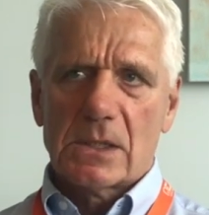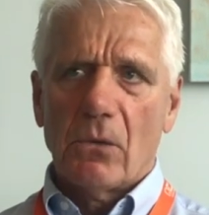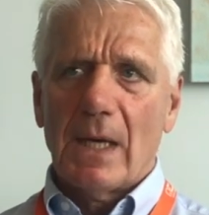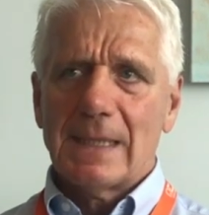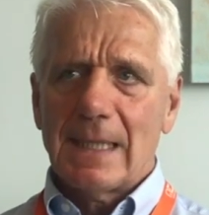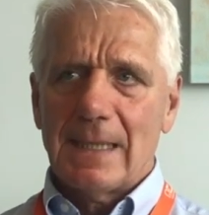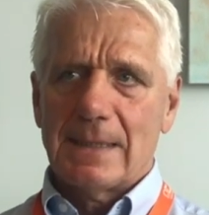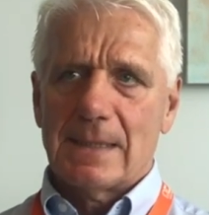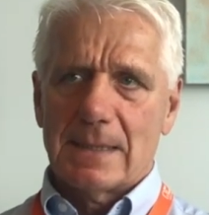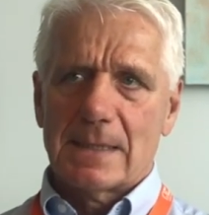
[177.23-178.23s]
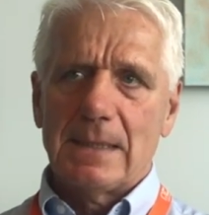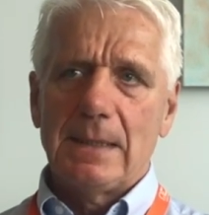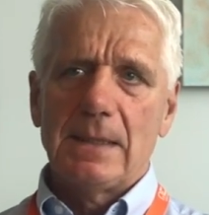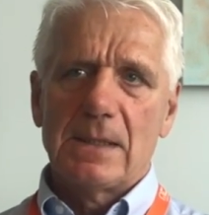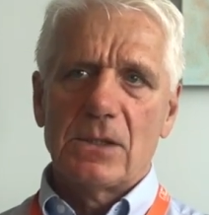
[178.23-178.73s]
So I'd like to
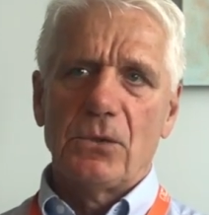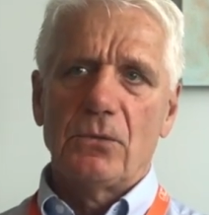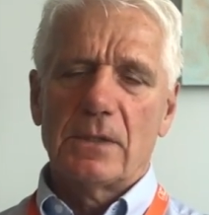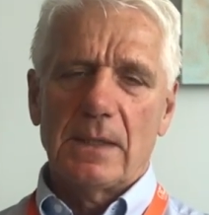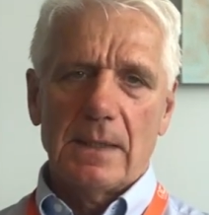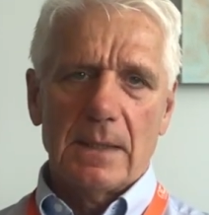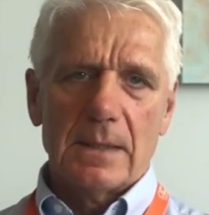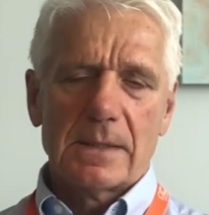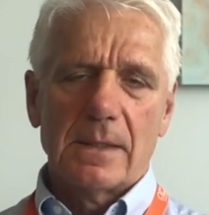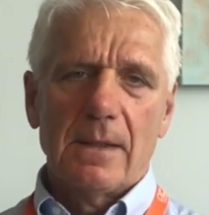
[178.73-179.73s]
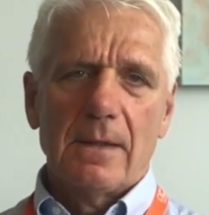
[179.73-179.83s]
see two things.